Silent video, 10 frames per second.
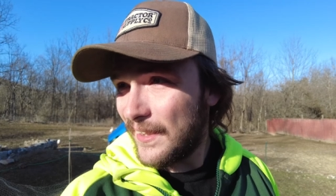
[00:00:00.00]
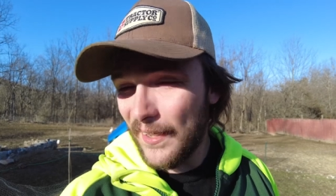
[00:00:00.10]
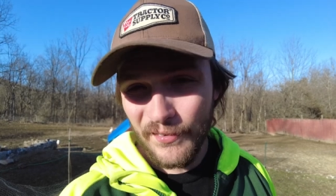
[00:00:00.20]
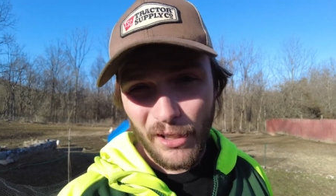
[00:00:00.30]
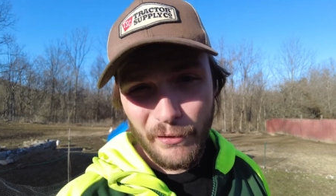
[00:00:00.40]

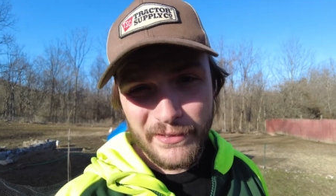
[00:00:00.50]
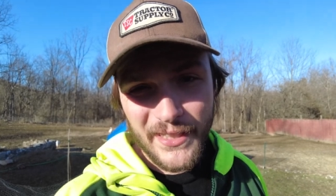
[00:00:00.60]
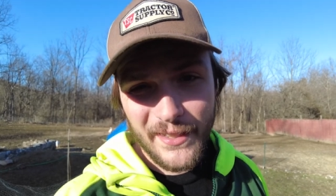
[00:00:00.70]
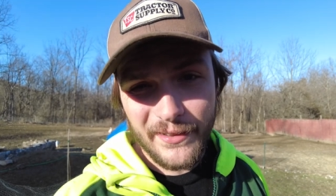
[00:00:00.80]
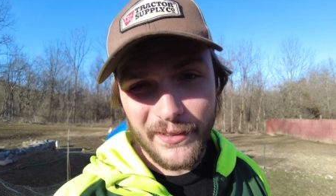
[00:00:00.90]
if you're always
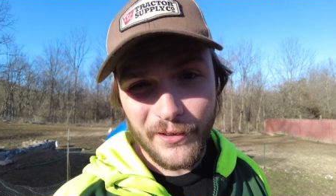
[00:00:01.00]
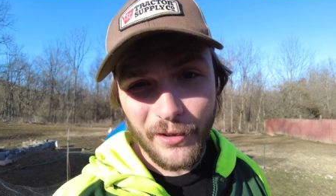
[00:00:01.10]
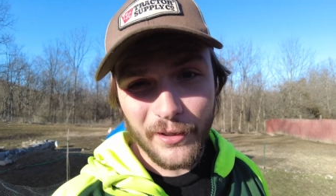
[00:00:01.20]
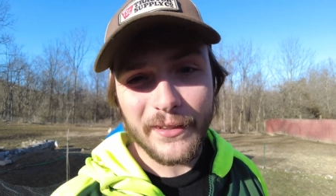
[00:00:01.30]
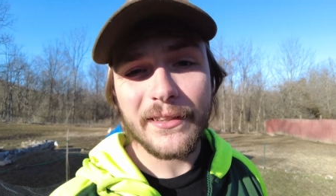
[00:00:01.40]
standing in the
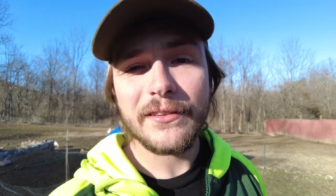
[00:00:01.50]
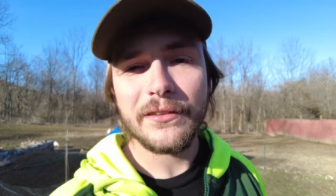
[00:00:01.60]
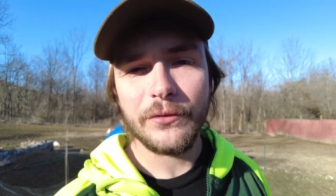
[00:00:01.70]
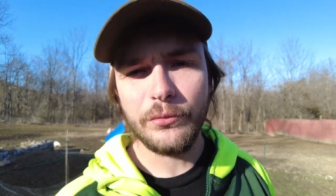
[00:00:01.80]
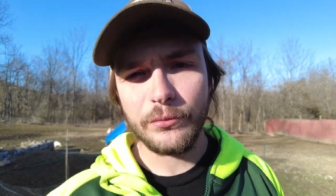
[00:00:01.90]
darkness,
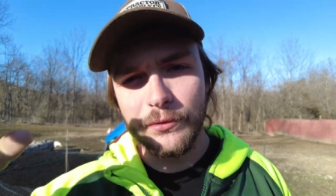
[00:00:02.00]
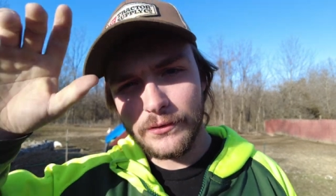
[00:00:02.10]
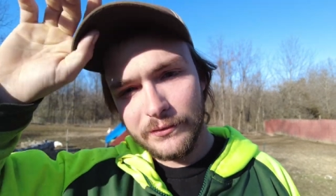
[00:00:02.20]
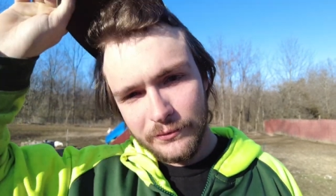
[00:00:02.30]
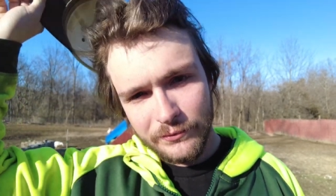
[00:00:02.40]
ooh,
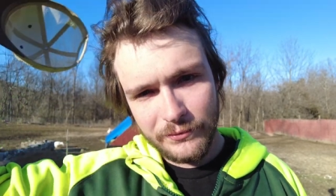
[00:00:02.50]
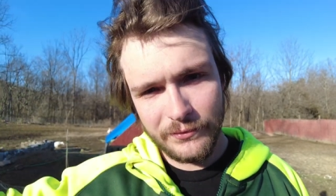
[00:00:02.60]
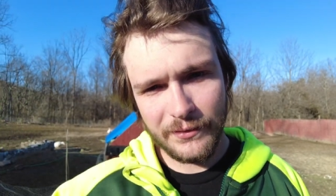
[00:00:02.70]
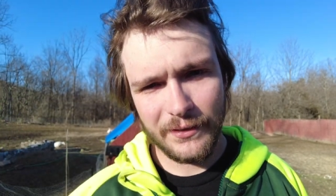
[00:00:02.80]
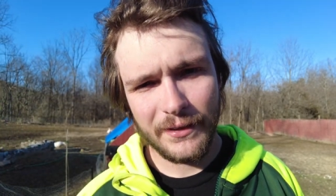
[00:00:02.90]

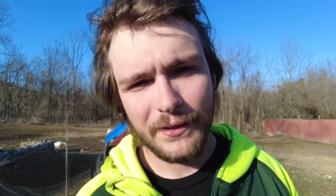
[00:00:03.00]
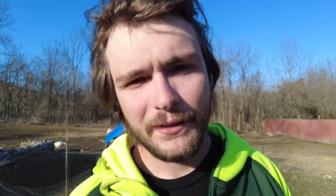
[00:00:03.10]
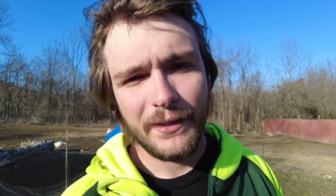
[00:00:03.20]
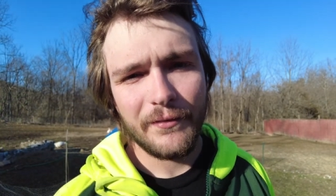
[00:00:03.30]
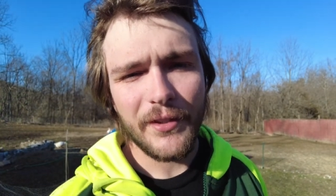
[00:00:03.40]

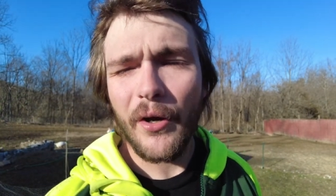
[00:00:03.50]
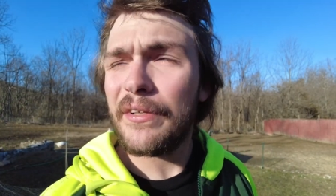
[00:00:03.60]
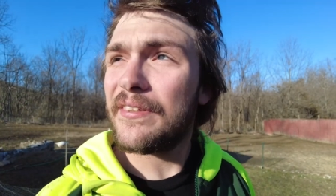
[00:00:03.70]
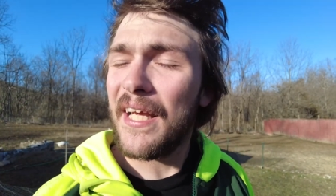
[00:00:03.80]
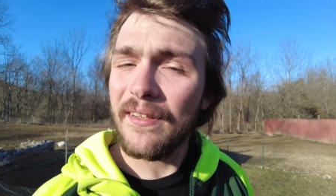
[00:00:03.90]
if you're
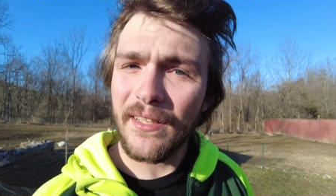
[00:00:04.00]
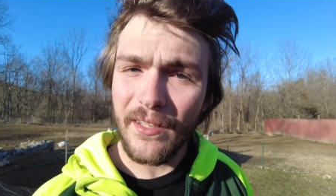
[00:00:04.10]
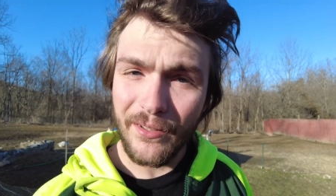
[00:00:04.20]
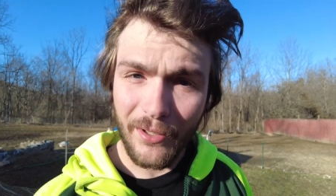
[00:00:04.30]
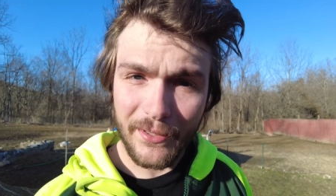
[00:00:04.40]
always standing in
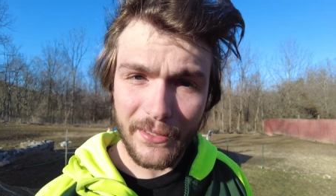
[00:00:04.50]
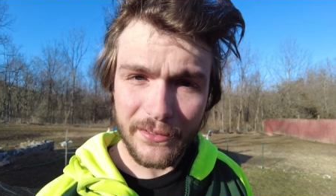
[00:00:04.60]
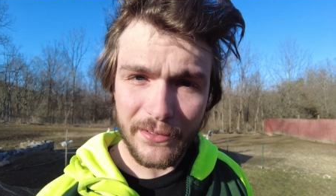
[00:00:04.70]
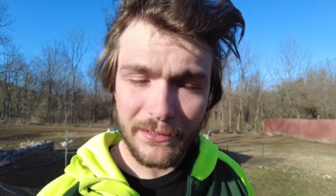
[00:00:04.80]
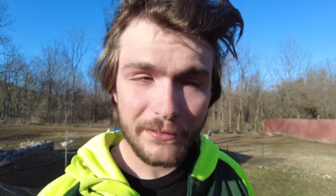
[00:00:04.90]
the
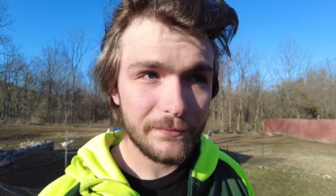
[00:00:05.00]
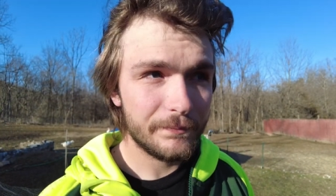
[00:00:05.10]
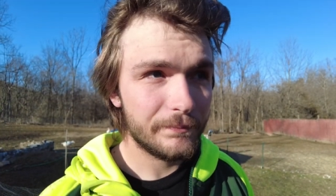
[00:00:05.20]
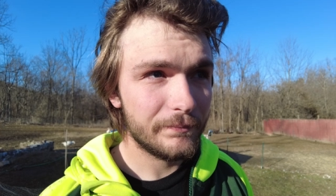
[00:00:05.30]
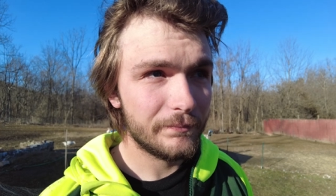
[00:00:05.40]
darkness,
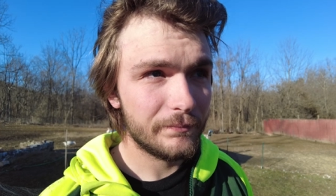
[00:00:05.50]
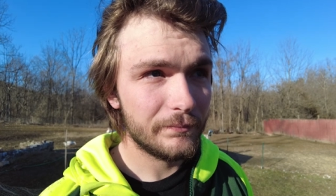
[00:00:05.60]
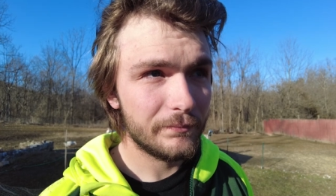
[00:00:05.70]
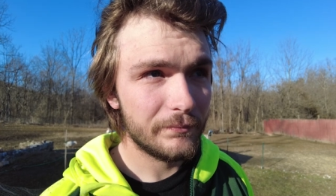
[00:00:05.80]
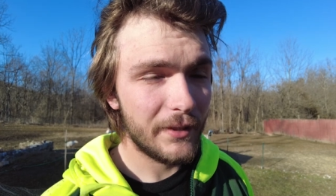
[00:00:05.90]

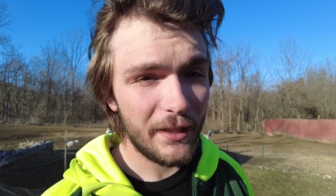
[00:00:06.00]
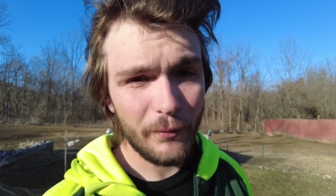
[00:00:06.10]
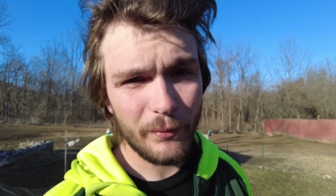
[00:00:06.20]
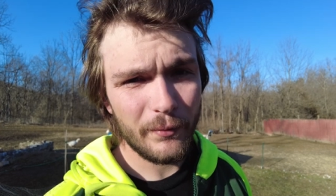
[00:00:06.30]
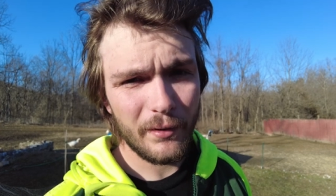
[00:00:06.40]

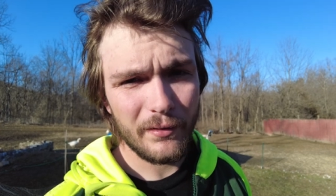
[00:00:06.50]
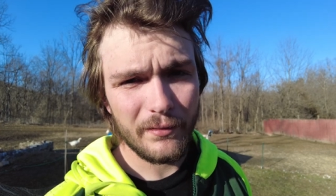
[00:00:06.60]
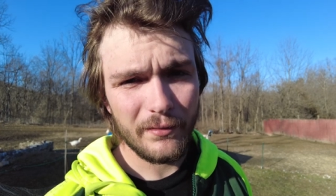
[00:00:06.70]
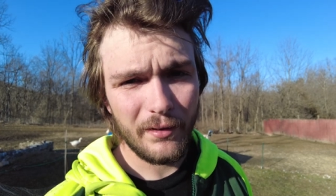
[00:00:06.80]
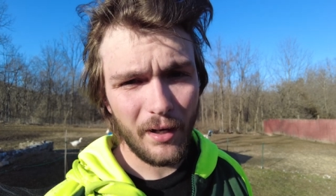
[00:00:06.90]
it'll
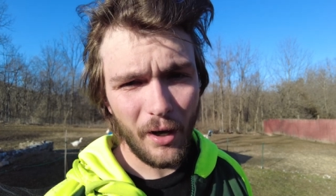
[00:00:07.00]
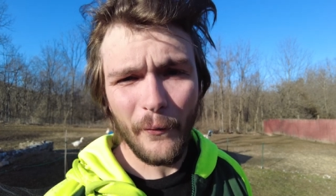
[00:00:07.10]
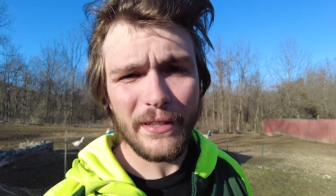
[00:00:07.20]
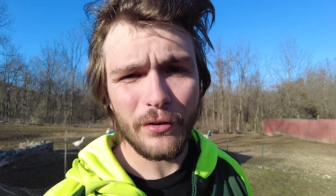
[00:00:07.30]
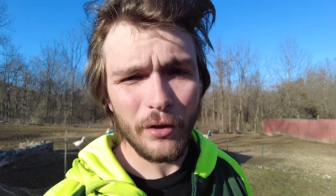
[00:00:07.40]

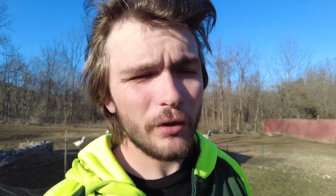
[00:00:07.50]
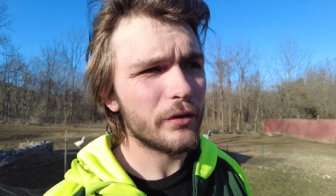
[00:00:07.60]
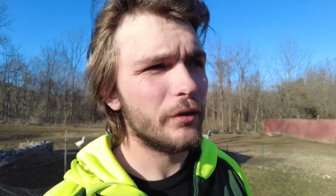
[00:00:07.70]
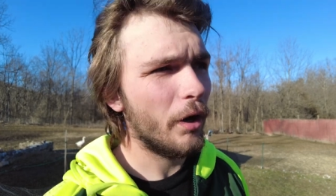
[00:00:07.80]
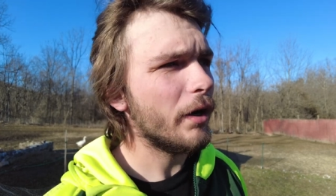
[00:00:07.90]
always look
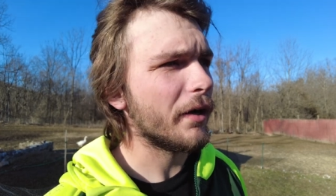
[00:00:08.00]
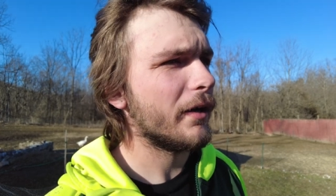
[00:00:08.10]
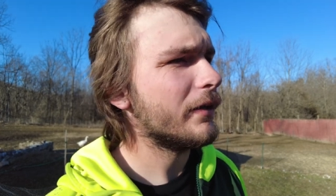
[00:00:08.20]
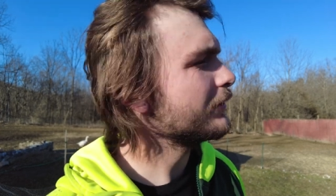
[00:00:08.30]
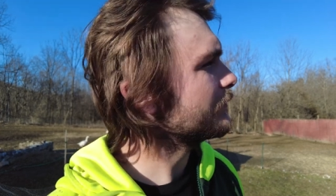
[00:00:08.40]
dark.